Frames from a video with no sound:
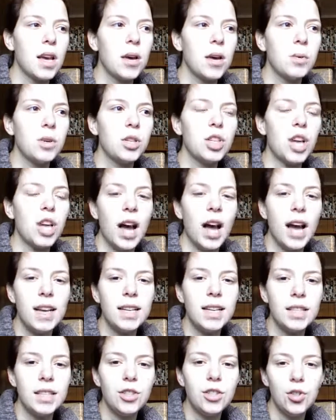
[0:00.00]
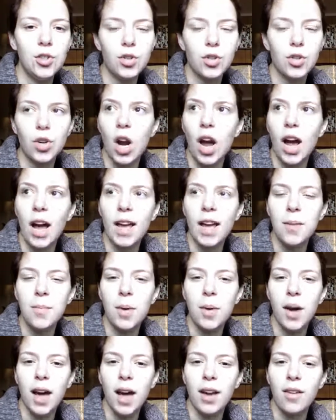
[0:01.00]
which I did try,
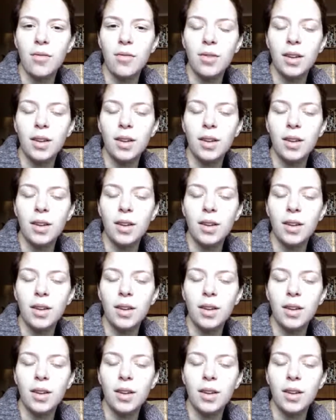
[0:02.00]
but I